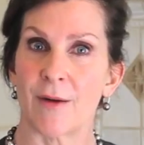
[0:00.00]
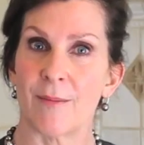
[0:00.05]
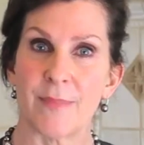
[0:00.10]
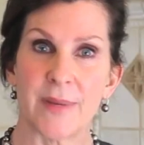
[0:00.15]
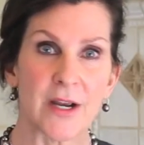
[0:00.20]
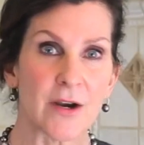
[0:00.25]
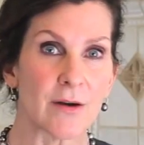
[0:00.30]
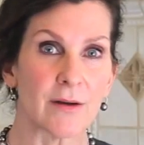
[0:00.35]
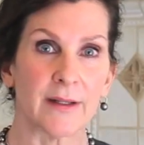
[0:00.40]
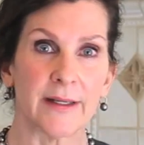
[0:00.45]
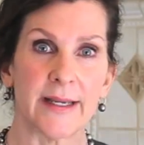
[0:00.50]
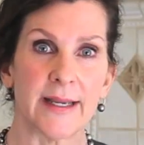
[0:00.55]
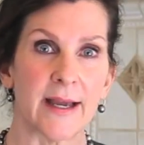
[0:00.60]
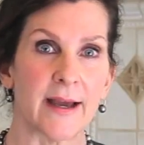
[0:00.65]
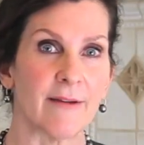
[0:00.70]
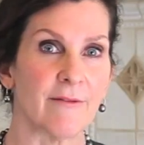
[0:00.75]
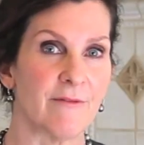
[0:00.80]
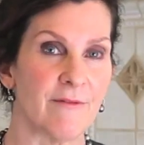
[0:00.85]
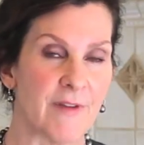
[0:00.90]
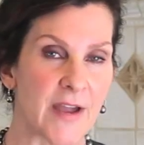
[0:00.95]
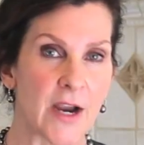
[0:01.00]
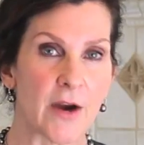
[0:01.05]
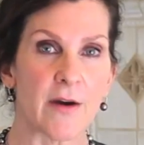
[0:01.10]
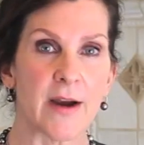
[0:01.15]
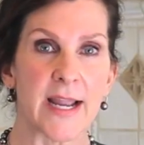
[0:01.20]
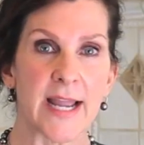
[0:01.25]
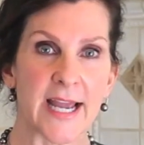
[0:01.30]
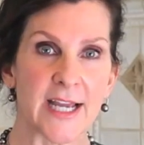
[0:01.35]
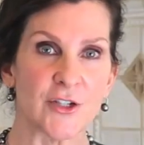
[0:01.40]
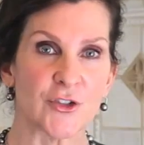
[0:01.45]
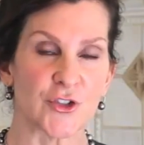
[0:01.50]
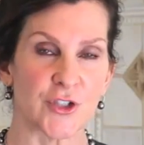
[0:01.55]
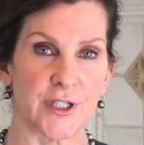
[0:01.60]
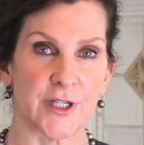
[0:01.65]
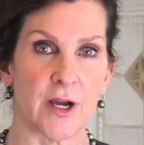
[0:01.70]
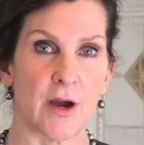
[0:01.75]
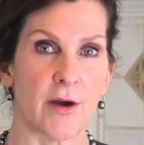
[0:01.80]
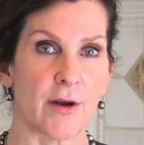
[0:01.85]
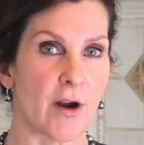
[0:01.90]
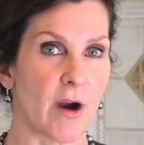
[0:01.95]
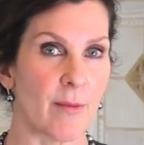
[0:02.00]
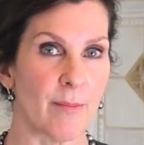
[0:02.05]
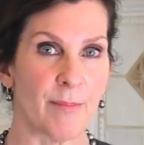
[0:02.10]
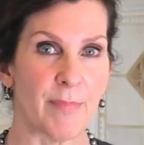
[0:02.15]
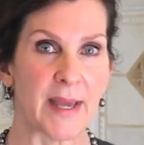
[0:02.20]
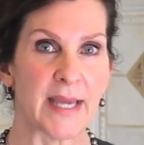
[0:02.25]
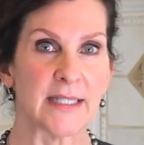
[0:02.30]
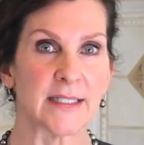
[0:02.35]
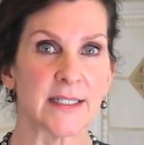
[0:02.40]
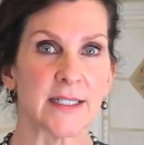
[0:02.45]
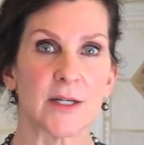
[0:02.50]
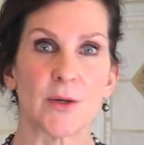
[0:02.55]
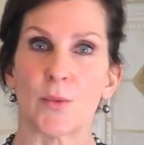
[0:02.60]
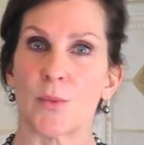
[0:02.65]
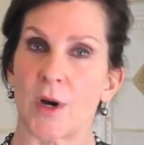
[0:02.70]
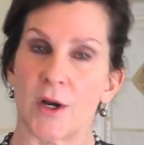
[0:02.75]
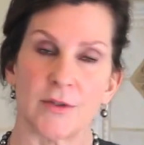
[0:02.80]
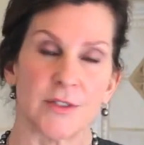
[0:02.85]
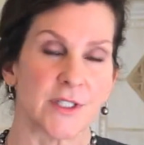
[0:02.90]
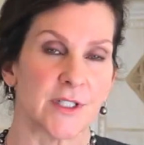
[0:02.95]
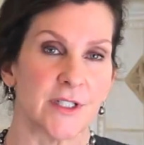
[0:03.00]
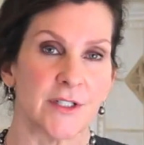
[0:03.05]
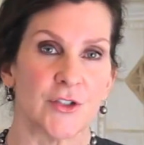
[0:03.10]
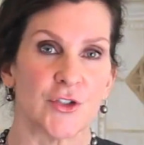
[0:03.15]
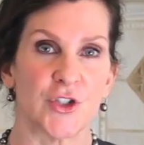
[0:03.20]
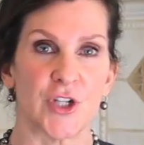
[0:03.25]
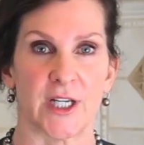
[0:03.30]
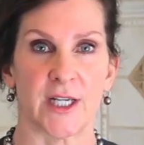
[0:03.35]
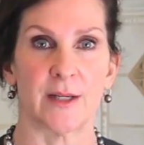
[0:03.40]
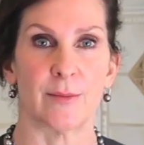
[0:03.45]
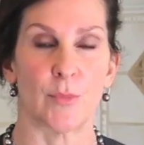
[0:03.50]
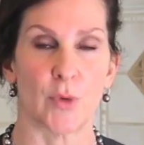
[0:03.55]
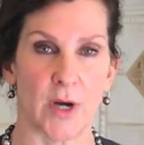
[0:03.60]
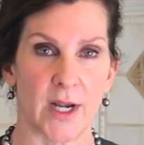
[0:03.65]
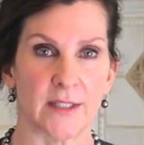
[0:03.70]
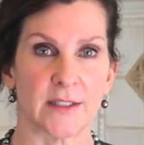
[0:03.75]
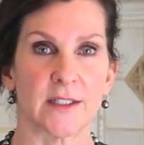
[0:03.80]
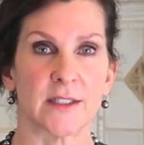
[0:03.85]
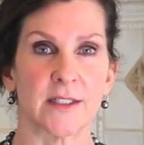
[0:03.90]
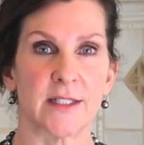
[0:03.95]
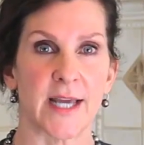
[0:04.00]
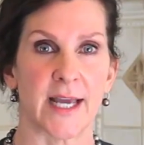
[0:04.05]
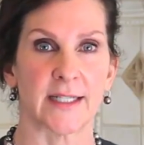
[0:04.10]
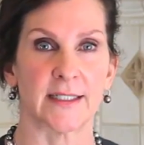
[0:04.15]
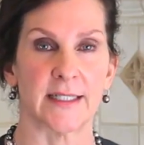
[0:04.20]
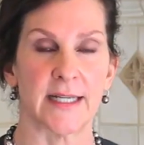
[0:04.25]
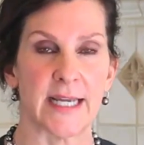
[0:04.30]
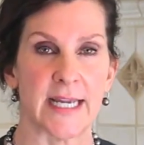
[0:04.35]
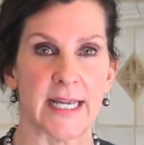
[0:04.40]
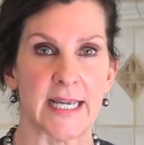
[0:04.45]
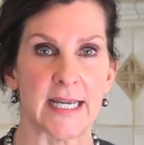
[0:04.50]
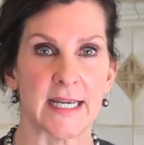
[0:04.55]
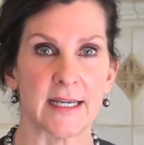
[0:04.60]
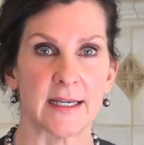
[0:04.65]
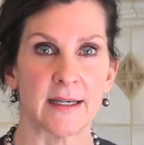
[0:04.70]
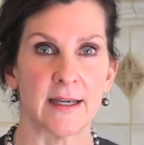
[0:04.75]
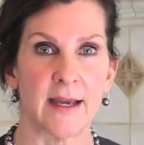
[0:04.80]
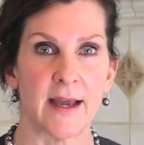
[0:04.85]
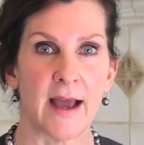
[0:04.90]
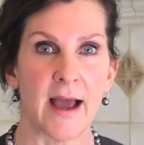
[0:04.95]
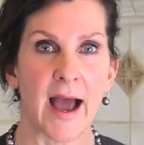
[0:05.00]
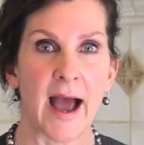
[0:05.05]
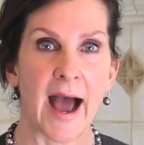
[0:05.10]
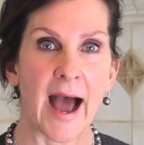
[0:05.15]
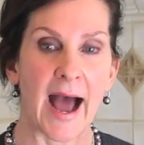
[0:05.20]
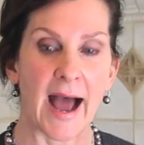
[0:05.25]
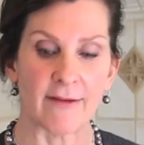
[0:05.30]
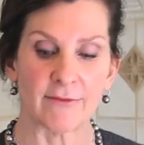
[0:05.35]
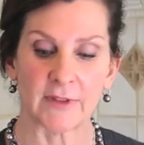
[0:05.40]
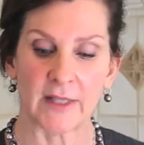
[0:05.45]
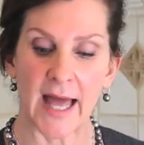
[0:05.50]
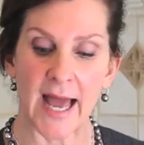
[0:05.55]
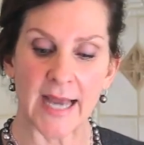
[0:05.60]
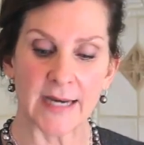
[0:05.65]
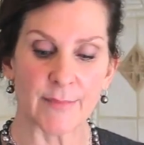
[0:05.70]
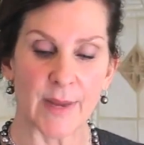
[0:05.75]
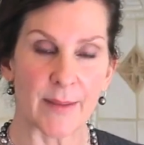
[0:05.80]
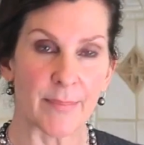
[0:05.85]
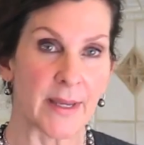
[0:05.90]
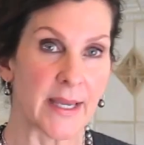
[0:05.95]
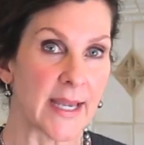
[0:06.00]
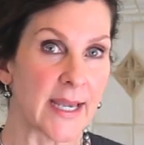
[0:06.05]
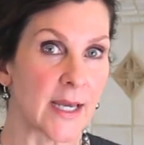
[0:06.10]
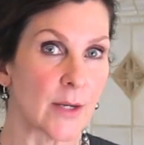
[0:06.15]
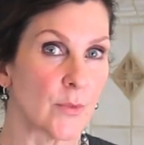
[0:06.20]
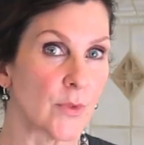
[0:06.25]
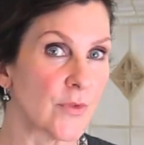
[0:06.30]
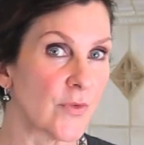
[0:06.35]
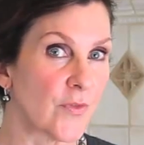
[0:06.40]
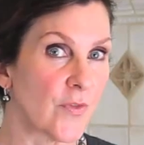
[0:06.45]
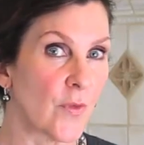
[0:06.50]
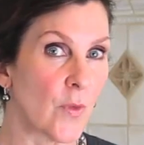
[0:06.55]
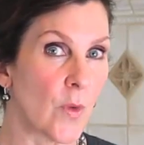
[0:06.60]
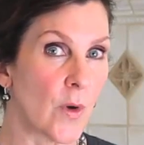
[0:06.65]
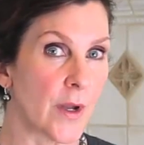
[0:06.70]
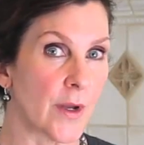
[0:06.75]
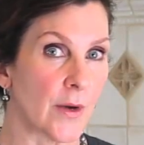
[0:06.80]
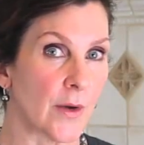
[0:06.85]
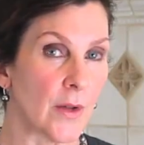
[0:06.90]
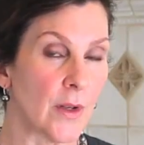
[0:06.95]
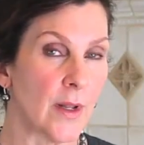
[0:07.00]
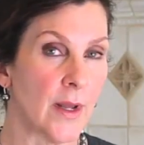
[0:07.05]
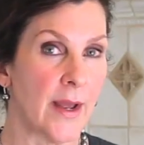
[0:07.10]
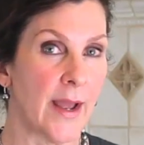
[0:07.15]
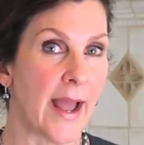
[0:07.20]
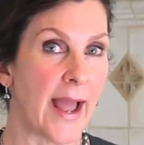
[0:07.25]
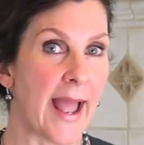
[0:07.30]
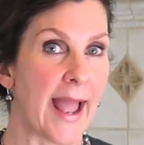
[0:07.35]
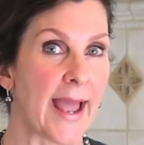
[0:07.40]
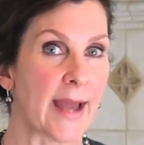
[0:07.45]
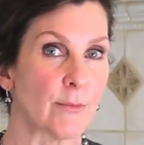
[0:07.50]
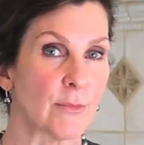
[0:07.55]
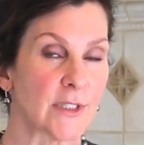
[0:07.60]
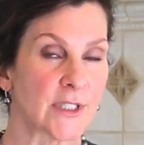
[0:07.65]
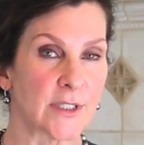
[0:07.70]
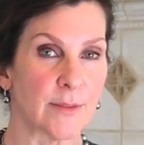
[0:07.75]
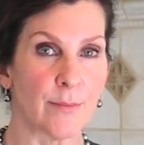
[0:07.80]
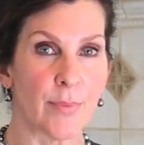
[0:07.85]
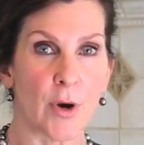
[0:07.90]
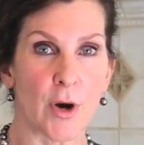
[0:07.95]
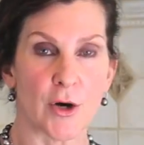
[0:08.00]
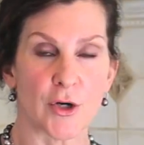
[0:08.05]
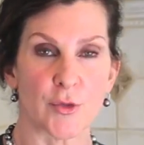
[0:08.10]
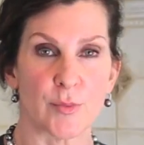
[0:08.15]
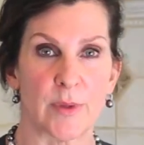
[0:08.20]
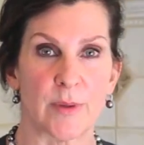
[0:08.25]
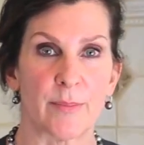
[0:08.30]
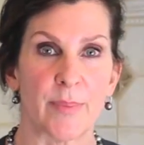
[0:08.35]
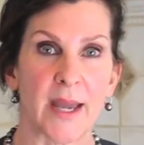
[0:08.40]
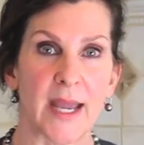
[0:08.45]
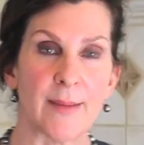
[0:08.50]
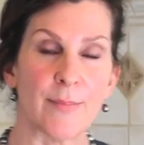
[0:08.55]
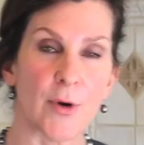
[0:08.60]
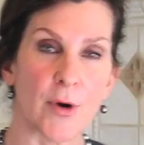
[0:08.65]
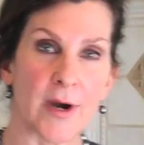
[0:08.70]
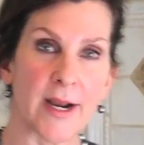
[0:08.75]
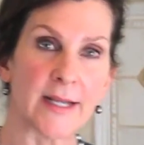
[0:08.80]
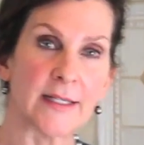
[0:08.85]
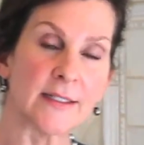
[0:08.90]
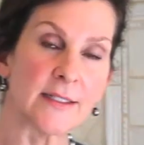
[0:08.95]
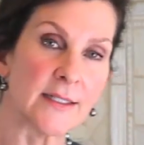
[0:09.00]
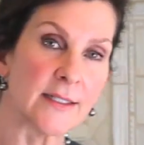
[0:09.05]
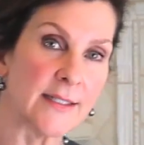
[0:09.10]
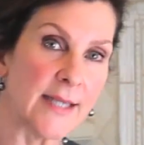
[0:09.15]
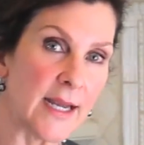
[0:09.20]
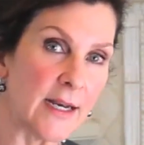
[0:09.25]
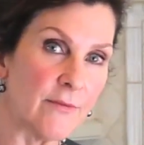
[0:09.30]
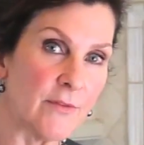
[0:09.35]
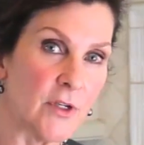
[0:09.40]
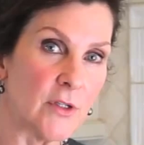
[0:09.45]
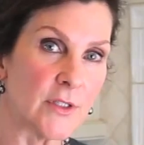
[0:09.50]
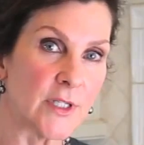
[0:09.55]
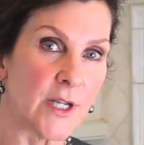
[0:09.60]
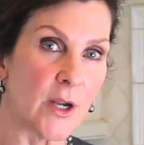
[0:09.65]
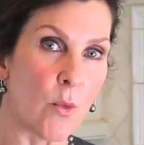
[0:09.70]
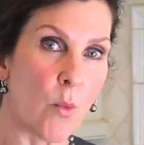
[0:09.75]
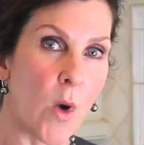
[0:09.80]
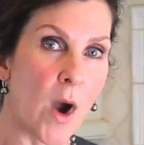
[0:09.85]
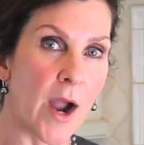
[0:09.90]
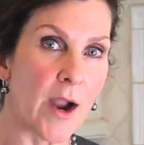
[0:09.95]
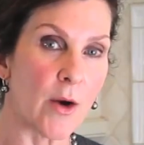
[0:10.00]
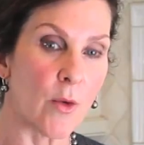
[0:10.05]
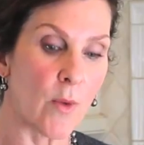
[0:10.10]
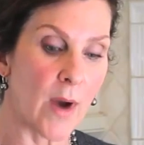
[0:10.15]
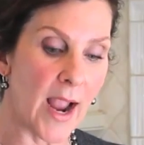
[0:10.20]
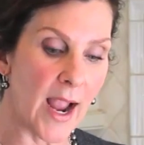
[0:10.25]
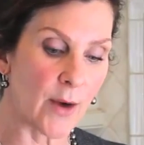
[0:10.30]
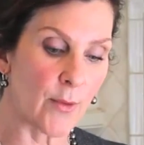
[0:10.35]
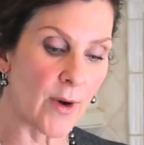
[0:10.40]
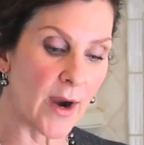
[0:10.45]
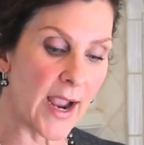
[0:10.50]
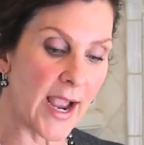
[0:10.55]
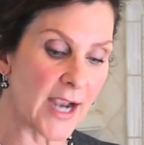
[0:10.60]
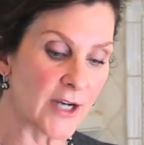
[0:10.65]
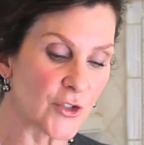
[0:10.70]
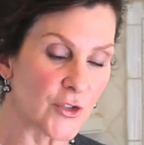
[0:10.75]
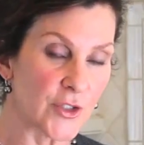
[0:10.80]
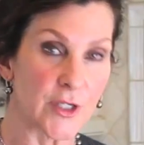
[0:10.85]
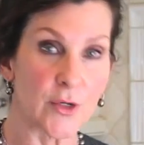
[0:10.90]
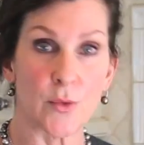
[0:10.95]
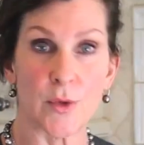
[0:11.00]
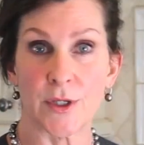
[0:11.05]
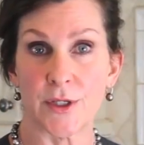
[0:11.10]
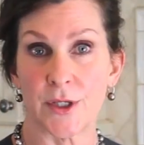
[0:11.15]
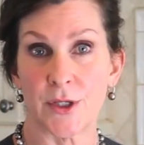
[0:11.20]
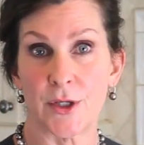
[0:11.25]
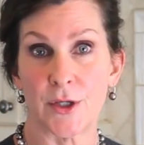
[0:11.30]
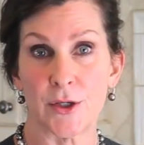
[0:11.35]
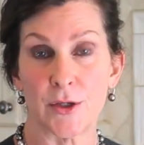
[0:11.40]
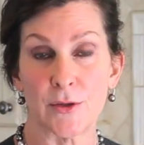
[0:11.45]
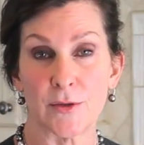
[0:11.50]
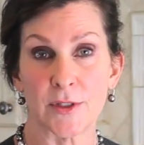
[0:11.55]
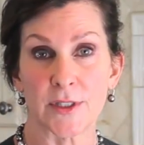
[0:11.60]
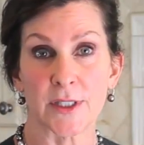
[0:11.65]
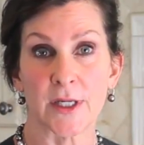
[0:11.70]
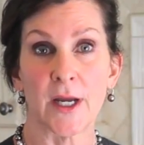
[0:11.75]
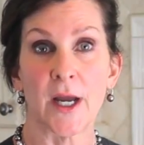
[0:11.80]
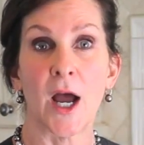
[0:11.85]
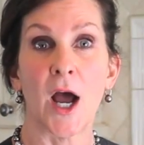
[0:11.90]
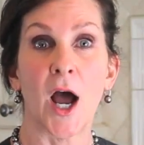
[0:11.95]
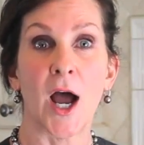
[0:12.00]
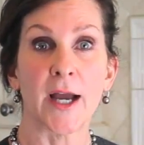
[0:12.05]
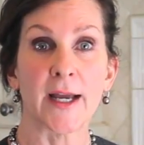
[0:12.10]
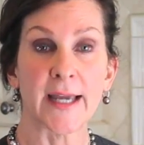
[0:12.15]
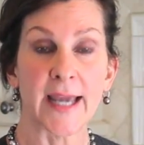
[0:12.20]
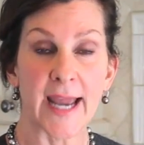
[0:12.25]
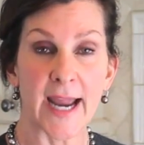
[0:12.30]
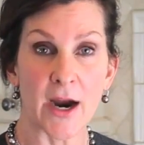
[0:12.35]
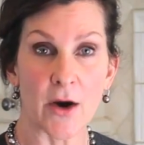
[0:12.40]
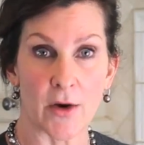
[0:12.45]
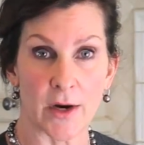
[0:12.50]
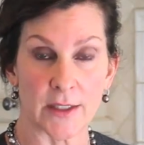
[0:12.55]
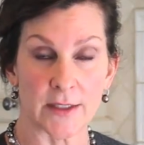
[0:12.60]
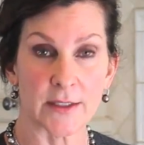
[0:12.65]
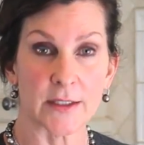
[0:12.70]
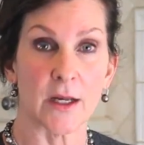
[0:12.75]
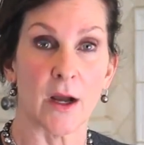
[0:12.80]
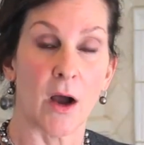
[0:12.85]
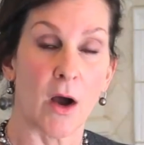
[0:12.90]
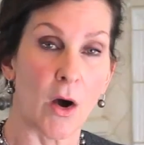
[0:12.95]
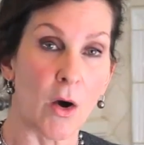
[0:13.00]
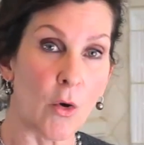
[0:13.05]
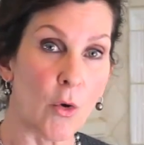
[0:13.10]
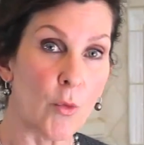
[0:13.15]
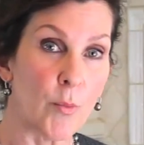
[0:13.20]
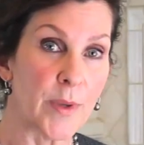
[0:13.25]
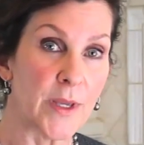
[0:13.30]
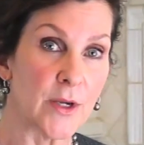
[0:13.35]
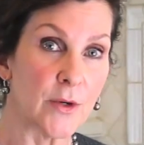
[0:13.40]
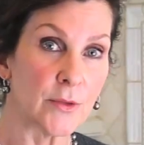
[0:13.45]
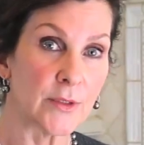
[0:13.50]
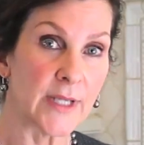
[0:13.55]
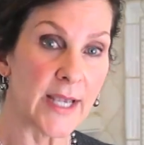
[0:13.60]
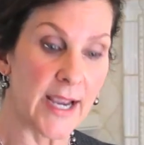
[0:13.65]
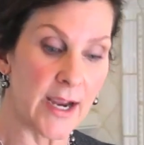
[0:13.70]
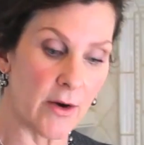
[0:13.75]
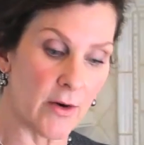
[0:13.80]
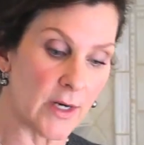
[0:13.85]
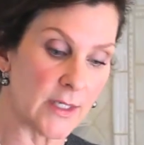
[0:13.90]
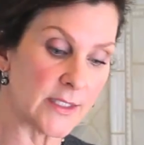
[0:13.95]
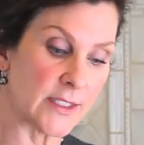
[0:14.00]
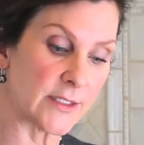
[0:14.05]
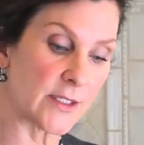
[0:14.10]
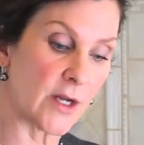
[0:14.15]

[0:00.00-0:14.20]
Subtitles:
are merely a variation on our basic roasted chicken breast technique. I've lined my pan with foil and with some parchment paper, and instead of using a wire rack, we're actually going to use carrots, whole peeled carrots,